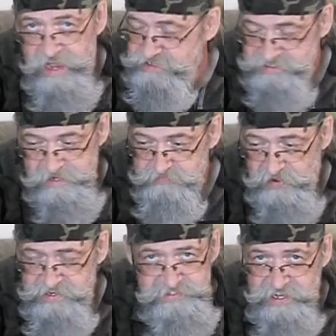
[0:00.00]
I just got to
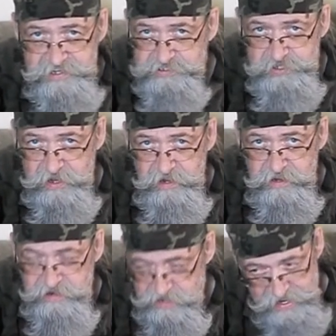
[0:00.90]
find a second
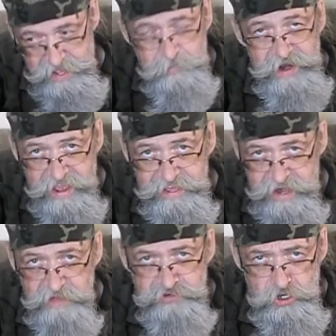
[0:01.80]
shell, and then him and I
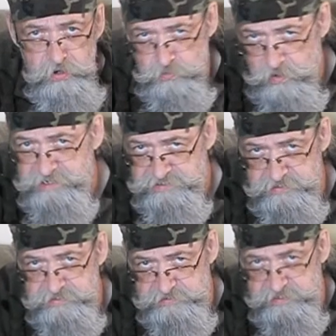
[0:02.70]
can have turtle
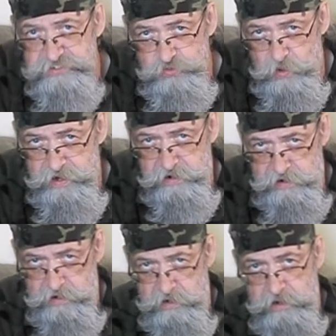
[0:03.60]
races this winter.